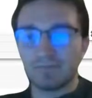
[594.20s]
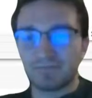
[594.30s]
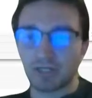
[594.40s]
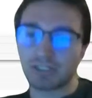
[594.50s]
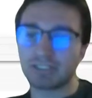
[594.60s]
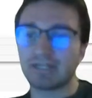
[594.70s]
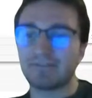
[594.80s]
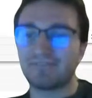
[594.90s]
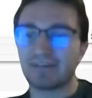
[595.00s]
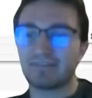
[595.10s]
function
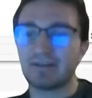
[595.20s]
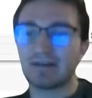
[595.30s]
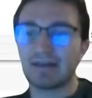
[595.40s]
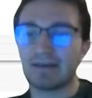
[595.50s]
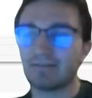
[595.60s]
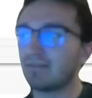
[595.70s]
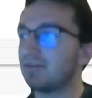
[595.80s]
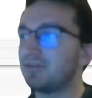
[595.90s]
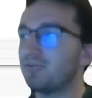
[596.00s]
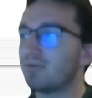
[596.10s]
that Fastai has
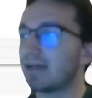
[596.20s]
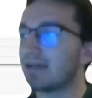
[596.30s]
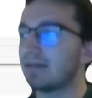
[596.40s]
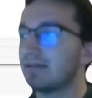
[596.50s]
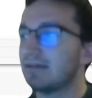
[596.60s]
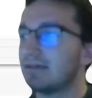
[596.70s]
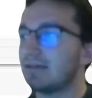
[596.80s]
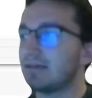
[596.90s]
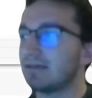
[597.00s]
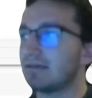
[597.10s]
hidden away
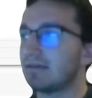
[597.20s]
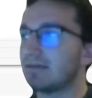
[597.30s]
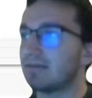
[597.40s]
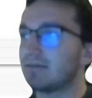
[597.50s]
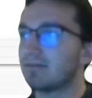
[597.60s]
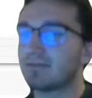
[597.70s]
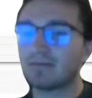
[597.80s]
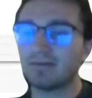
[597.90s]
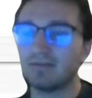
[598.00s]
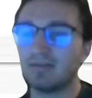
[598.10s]
is
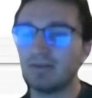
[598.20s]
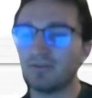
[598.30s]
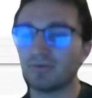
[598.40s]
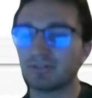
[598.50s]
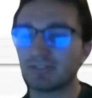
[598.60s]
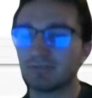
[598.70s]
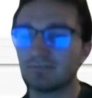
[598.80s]
contiguous,